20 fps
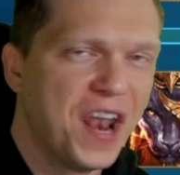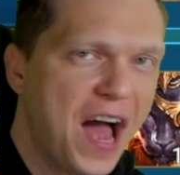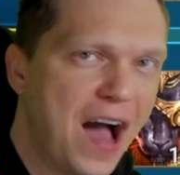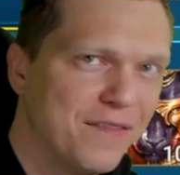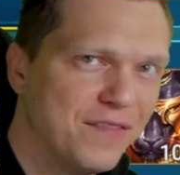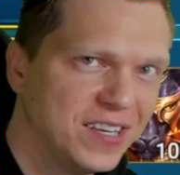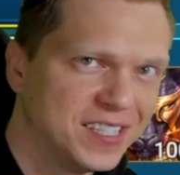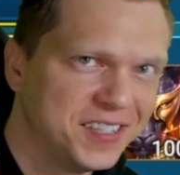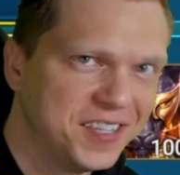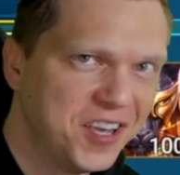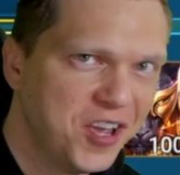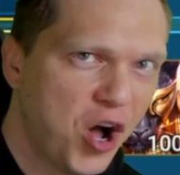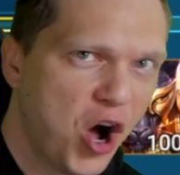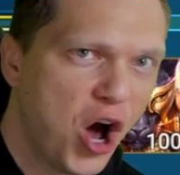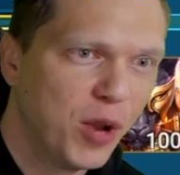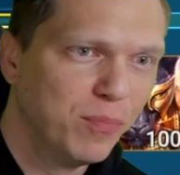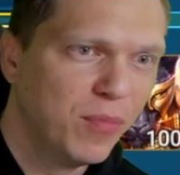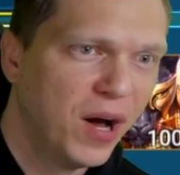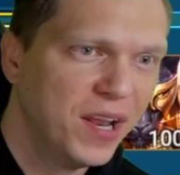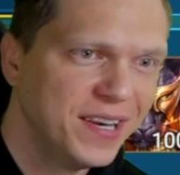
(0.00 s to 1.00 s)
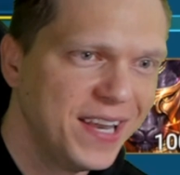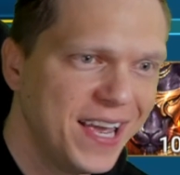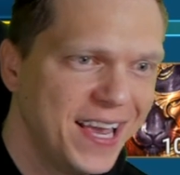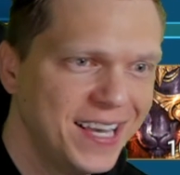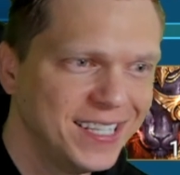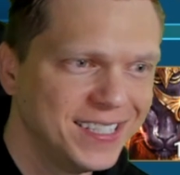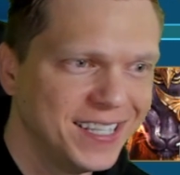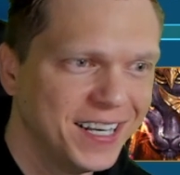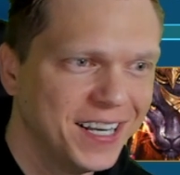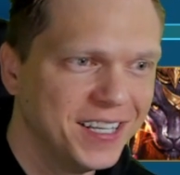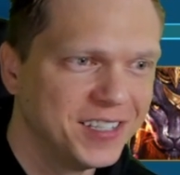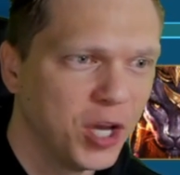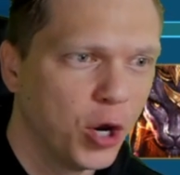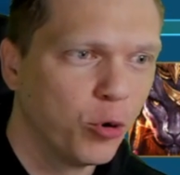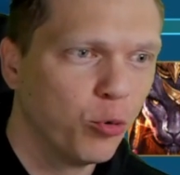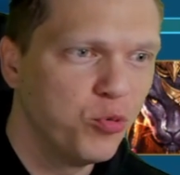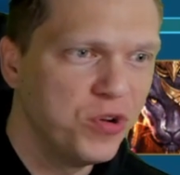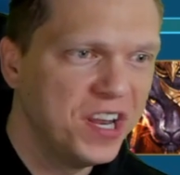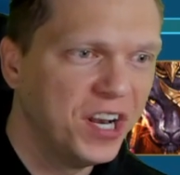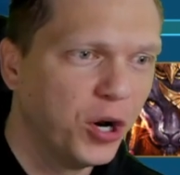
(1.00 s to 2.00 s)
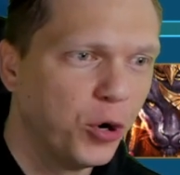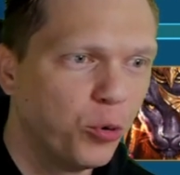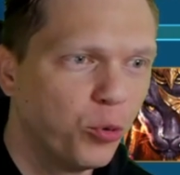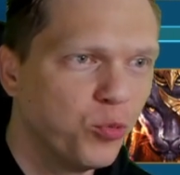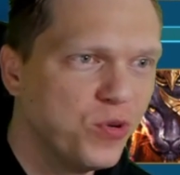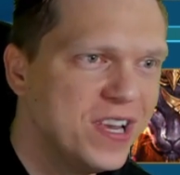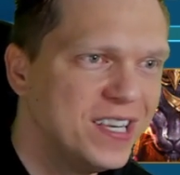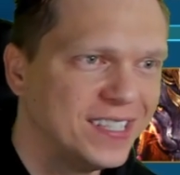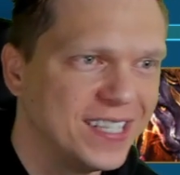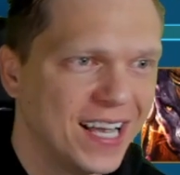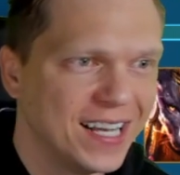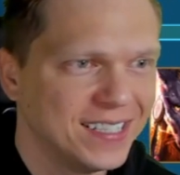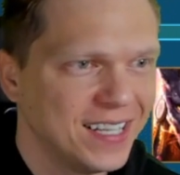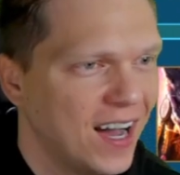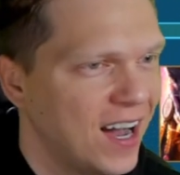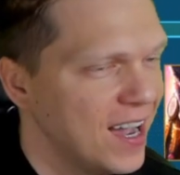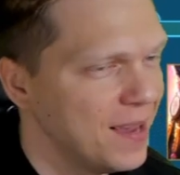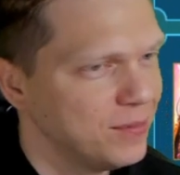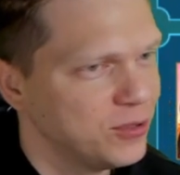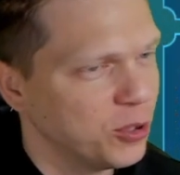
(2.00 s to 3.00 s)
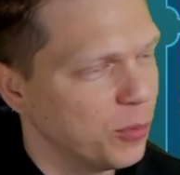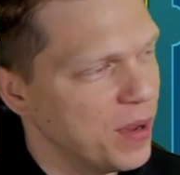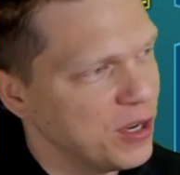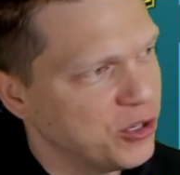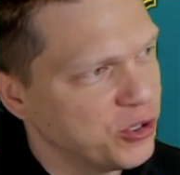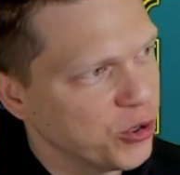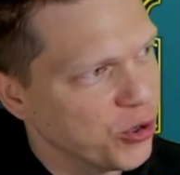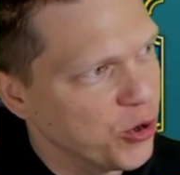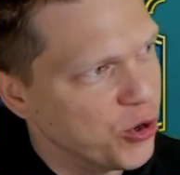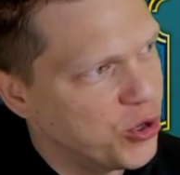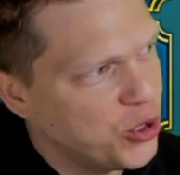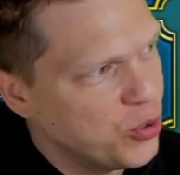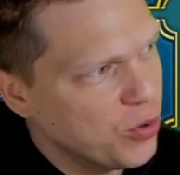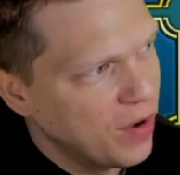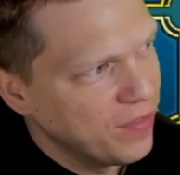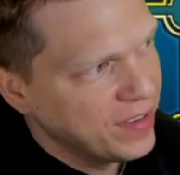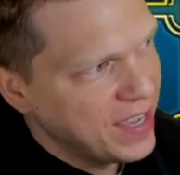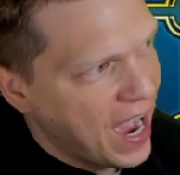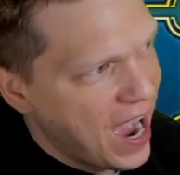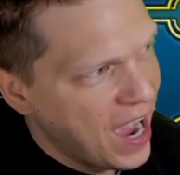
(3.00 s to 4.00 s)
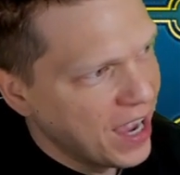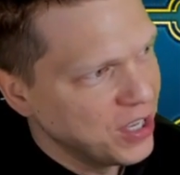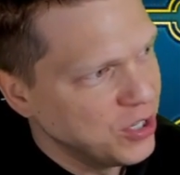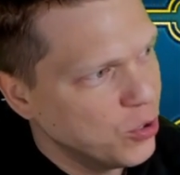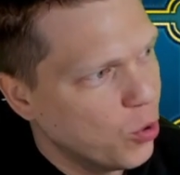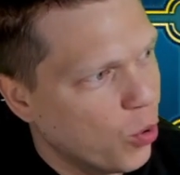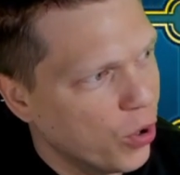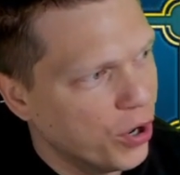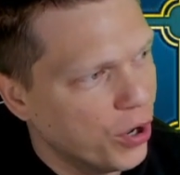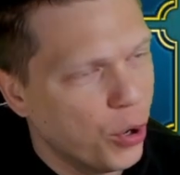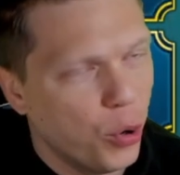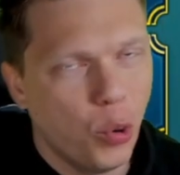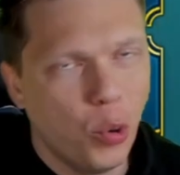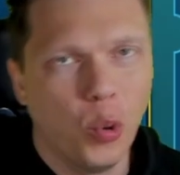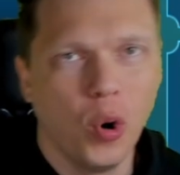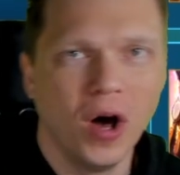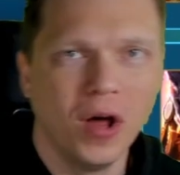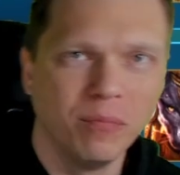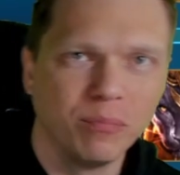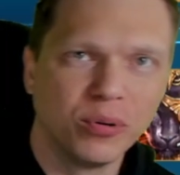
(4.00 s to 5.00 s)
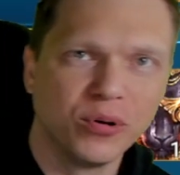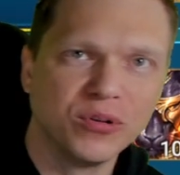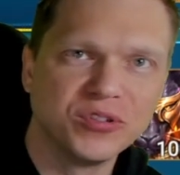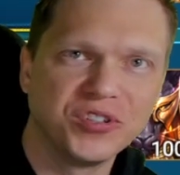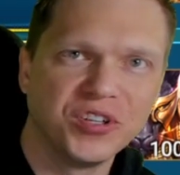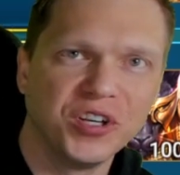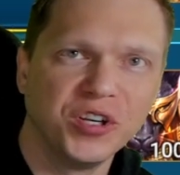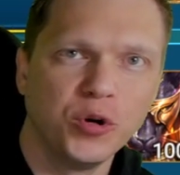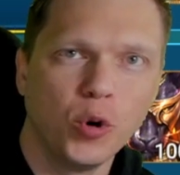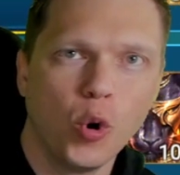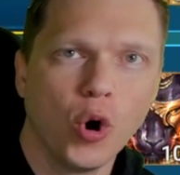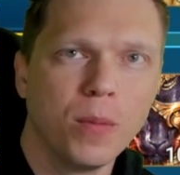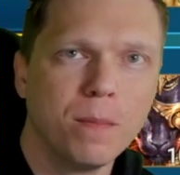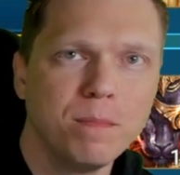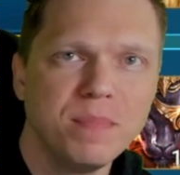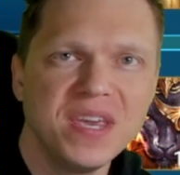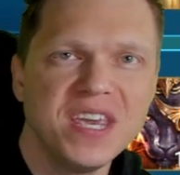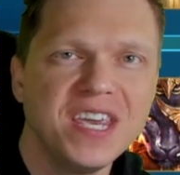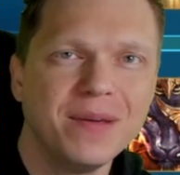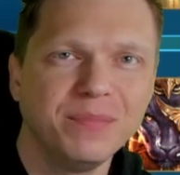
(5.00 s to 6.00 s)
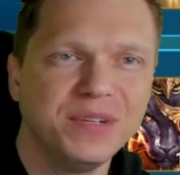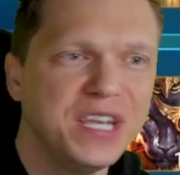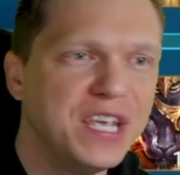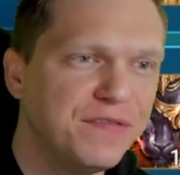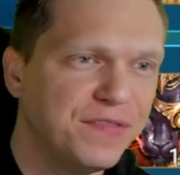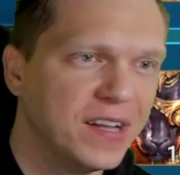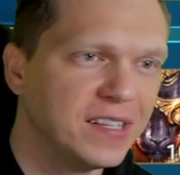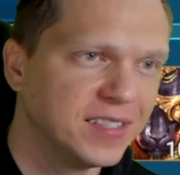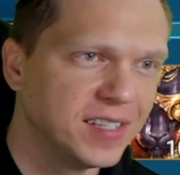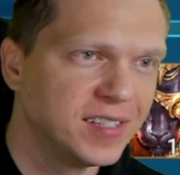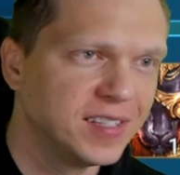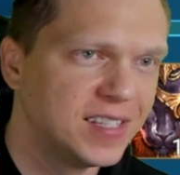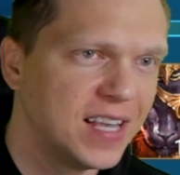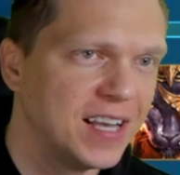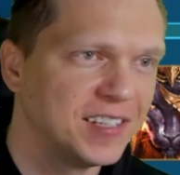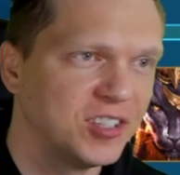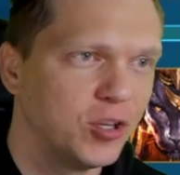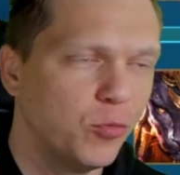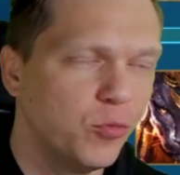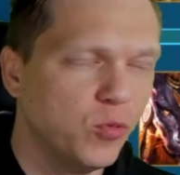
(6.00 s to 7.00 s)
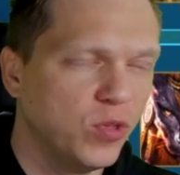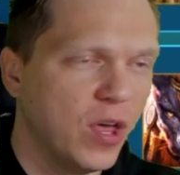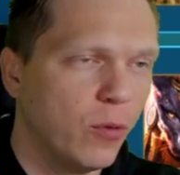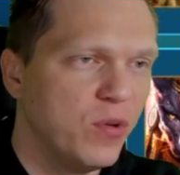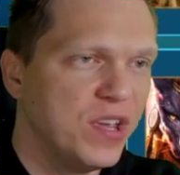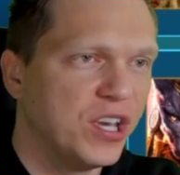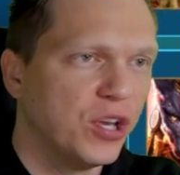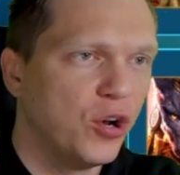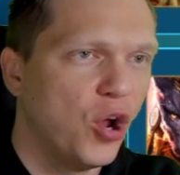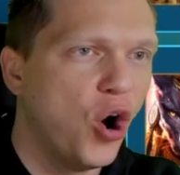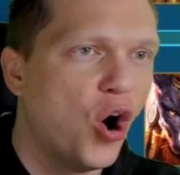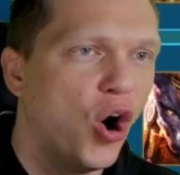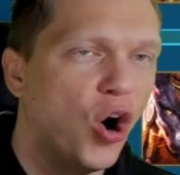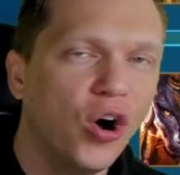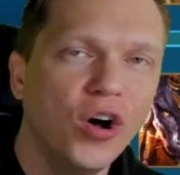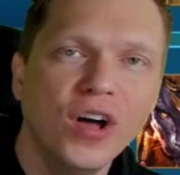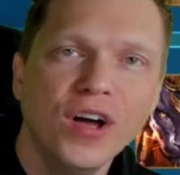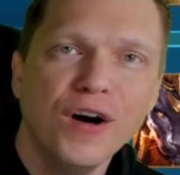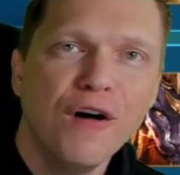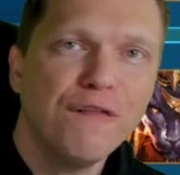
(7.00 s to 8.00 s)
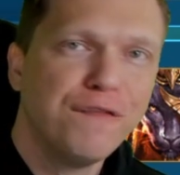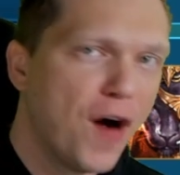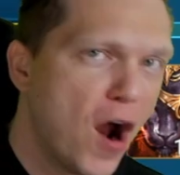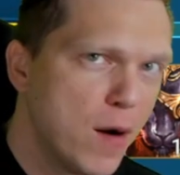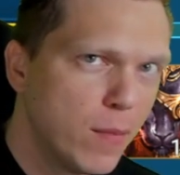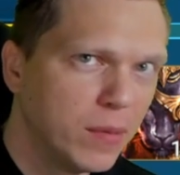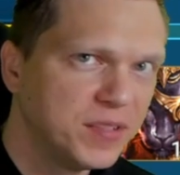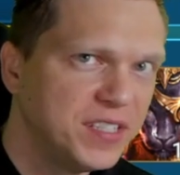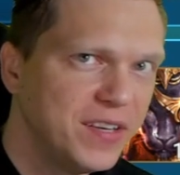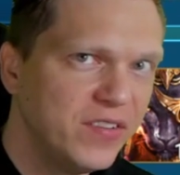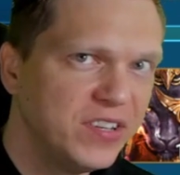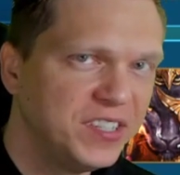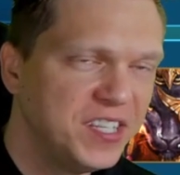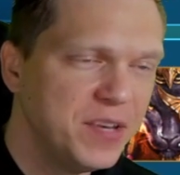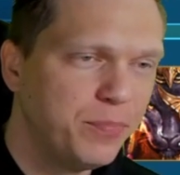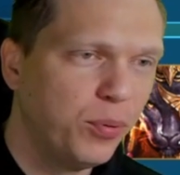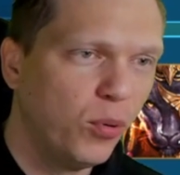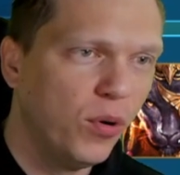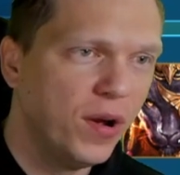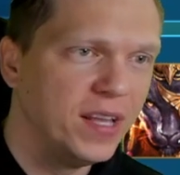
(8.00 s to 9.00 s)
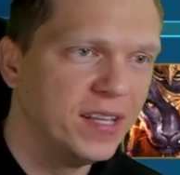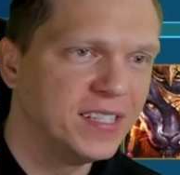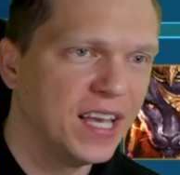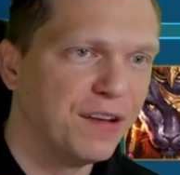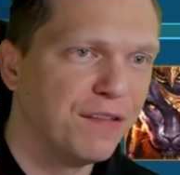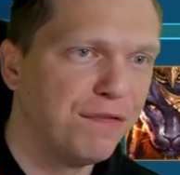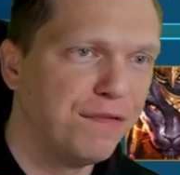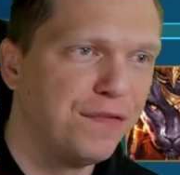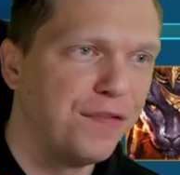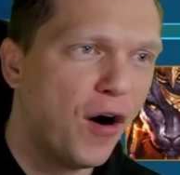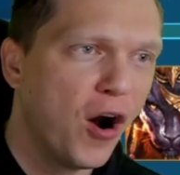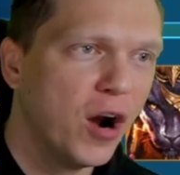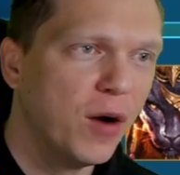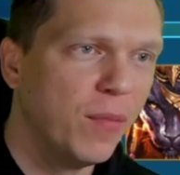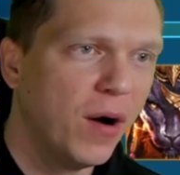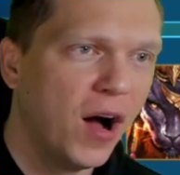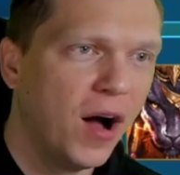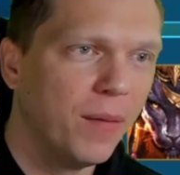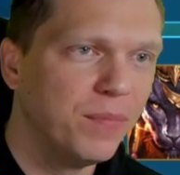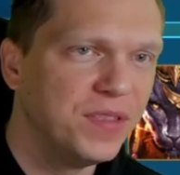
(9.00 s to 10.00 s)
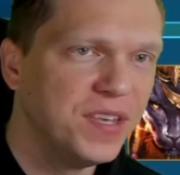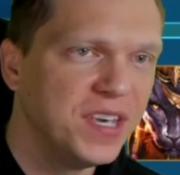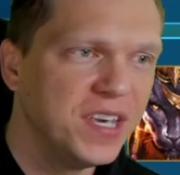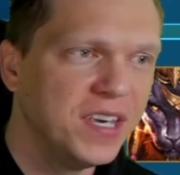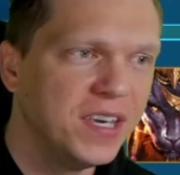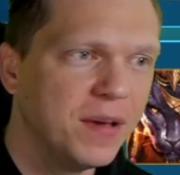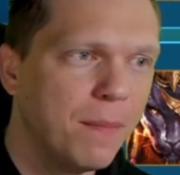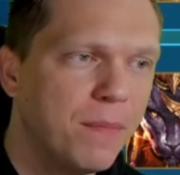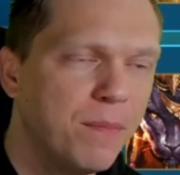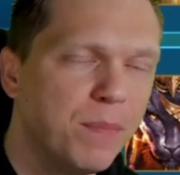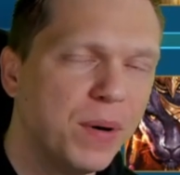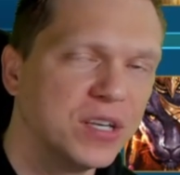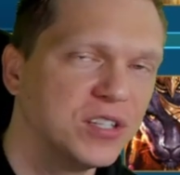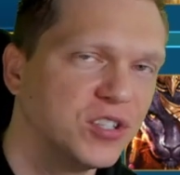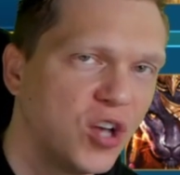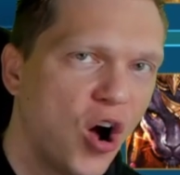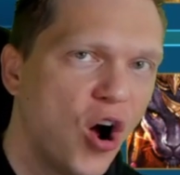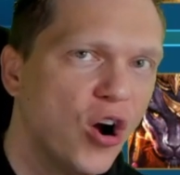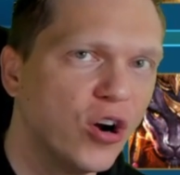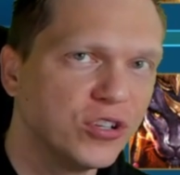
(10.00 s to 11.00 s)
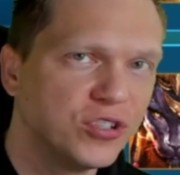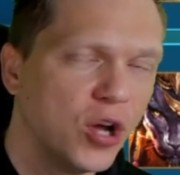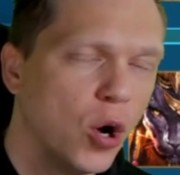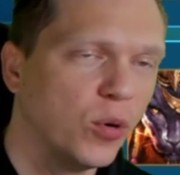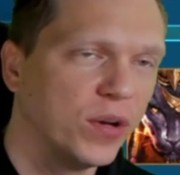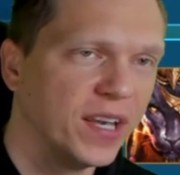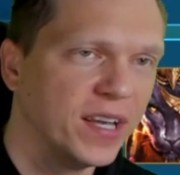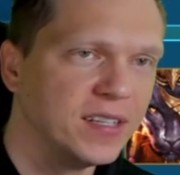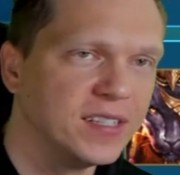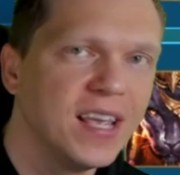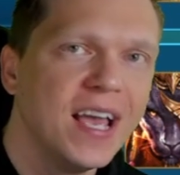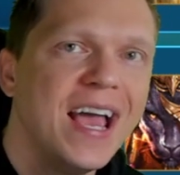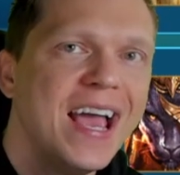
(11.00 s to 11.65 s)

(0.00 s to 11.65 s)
obviously on Mondays, it is arena reset time. So make sure you have got your one person or meme defenses set so that we can all farm up CVC points and farm up the bazaar tokens.